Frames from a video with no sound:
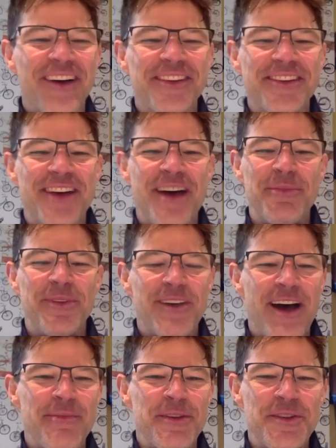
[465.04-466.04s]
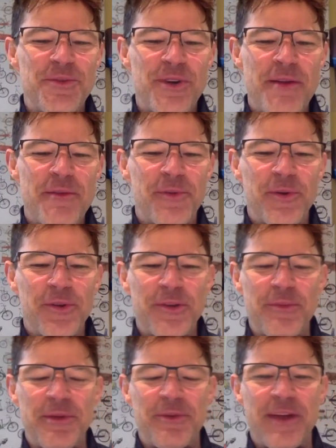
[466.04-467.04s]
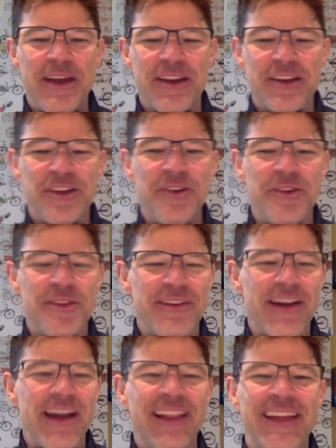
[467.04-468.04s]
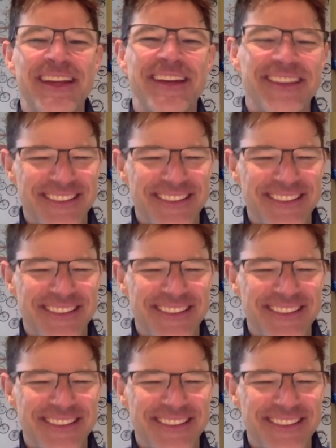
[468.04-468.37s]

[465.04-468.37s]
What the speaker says: sob. This is where I'm supposed to be ready to cue the violin.